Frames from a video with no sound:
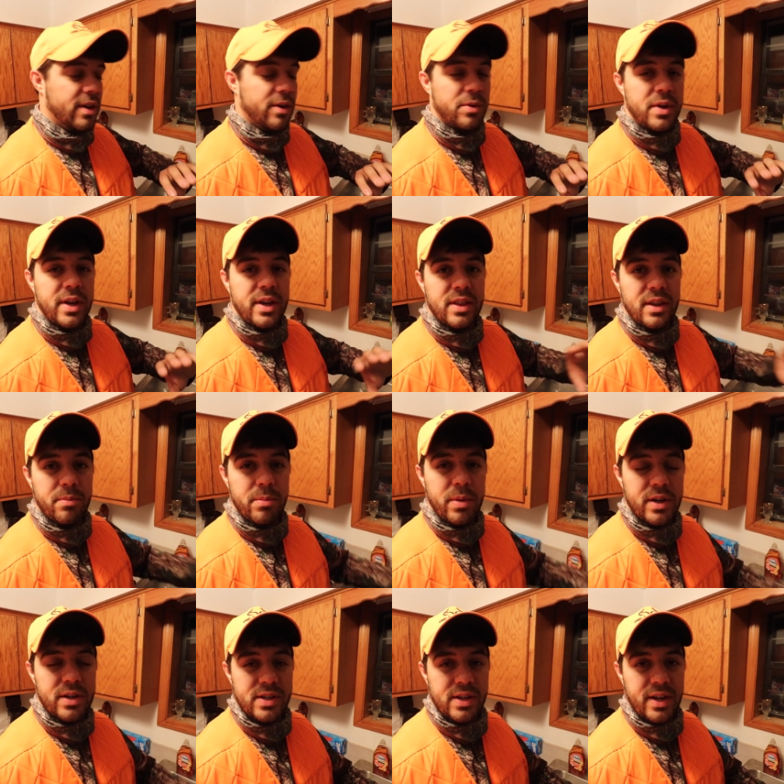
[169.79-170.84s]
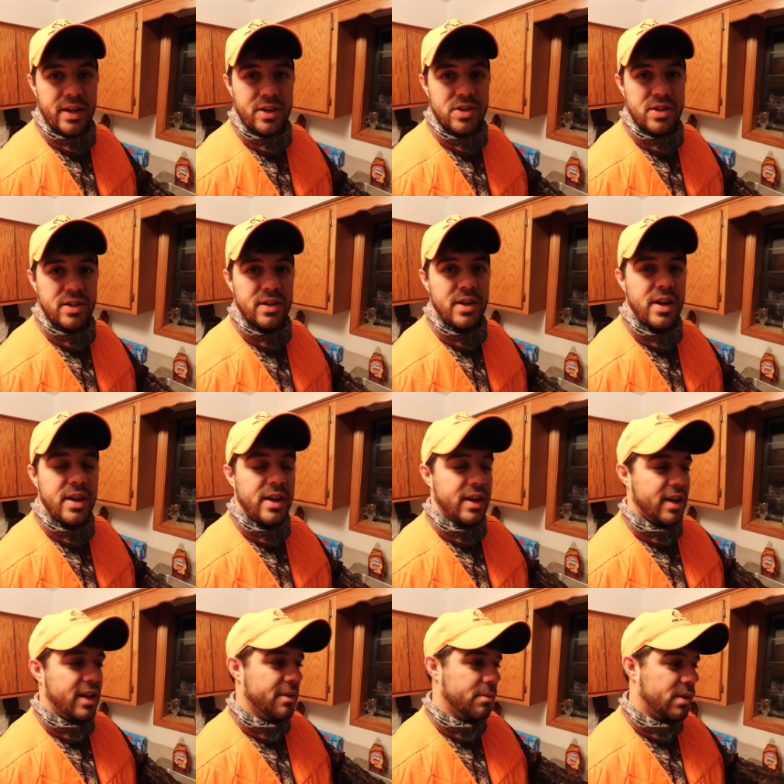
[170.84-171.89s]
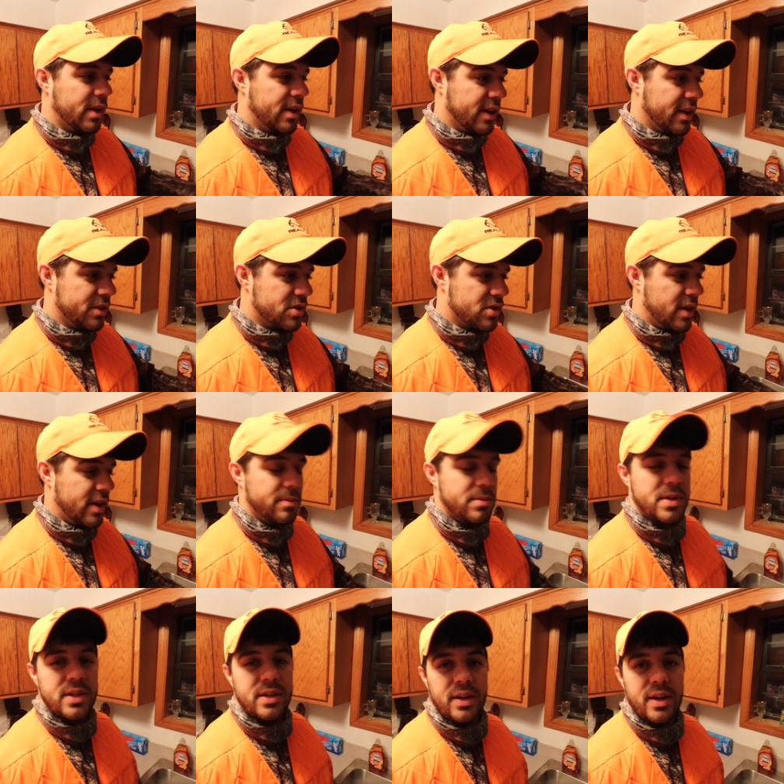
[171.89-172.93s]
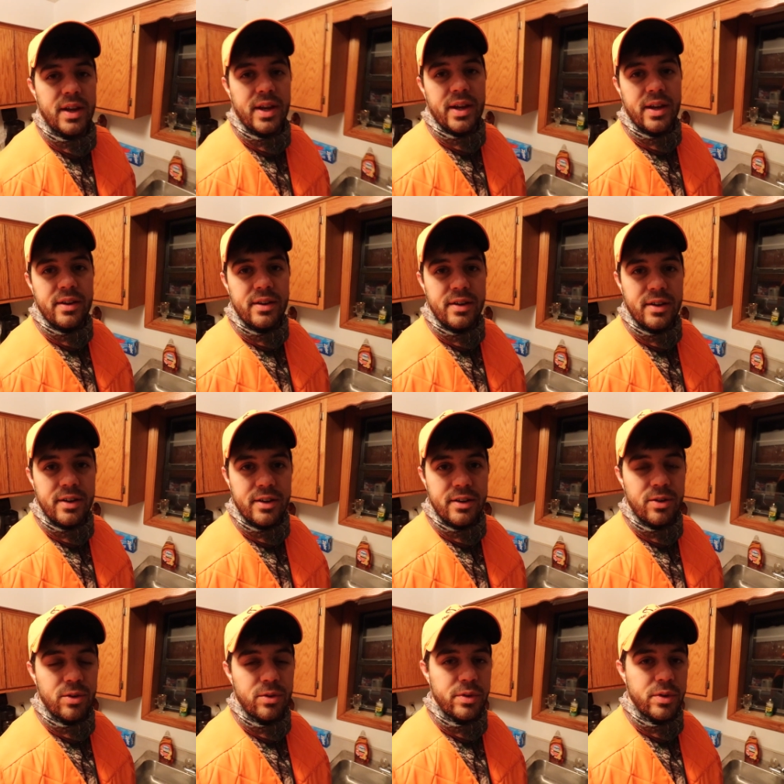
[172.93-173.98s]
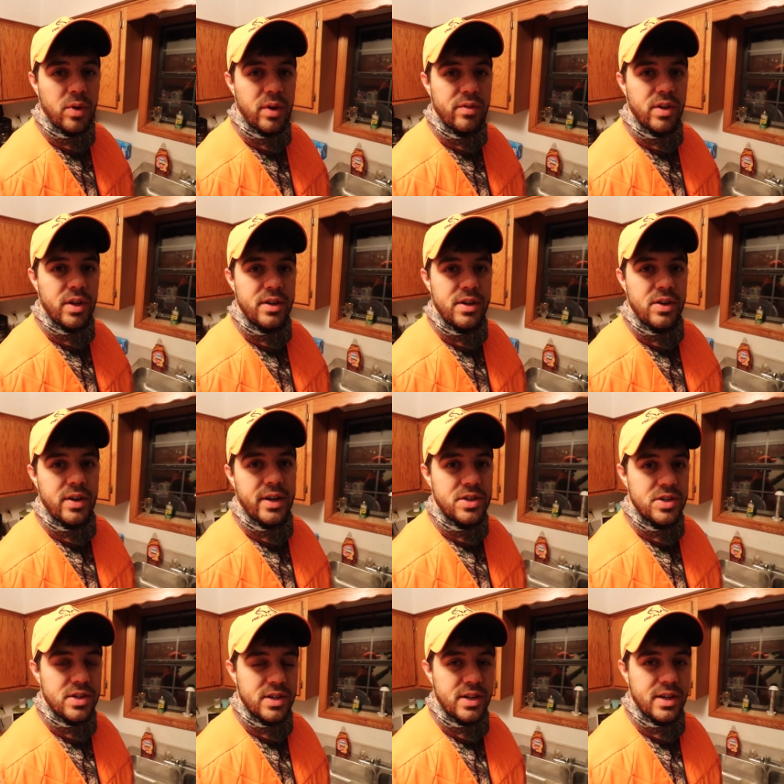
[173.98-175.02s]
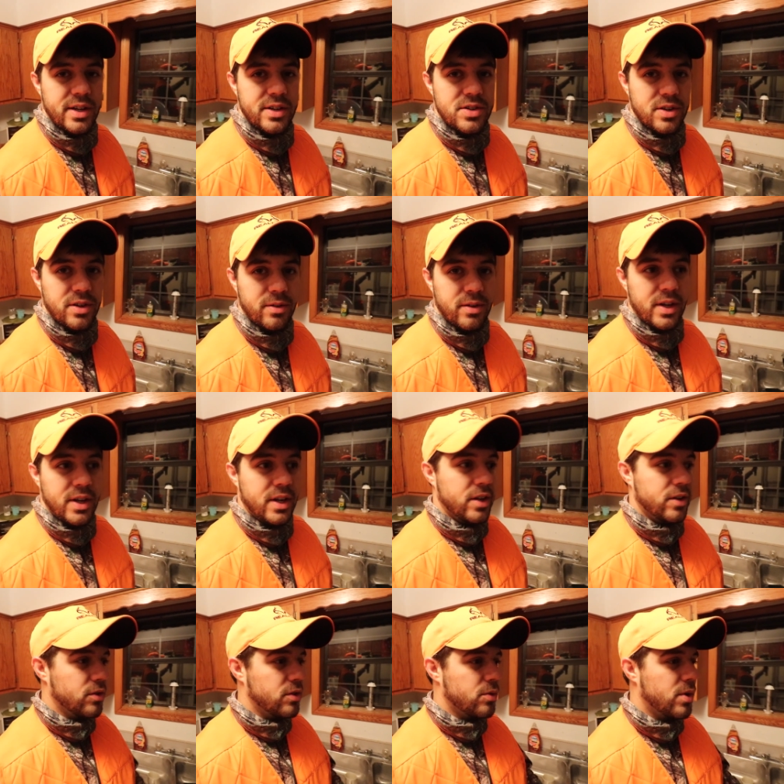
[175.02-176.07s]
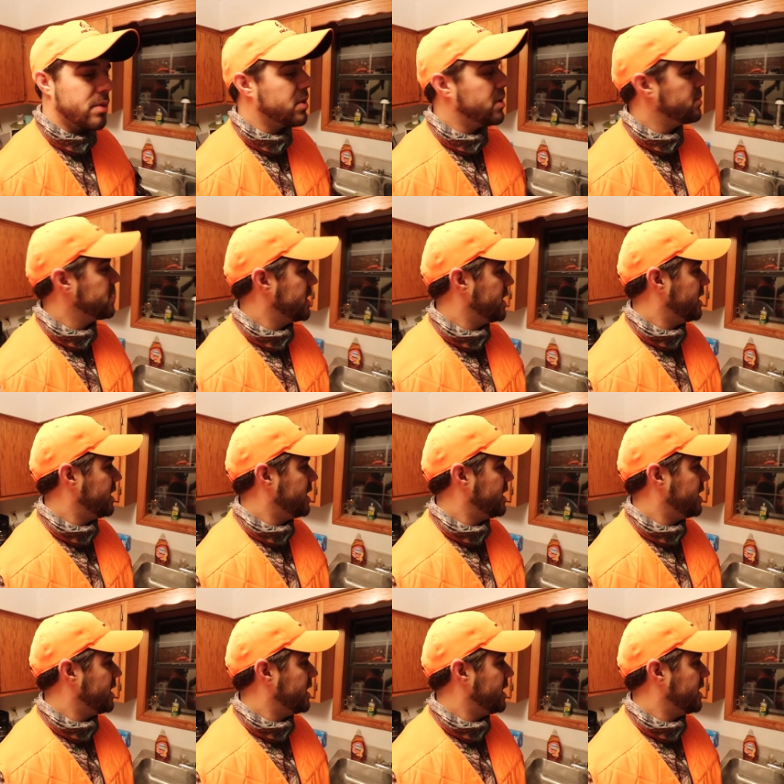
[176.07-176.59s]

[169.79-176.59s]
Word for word: that will kick the bucks in action, get them cleaning out the scrapes, and uh, hopefully we'll have a lot of deer action today. So don't know where I'm going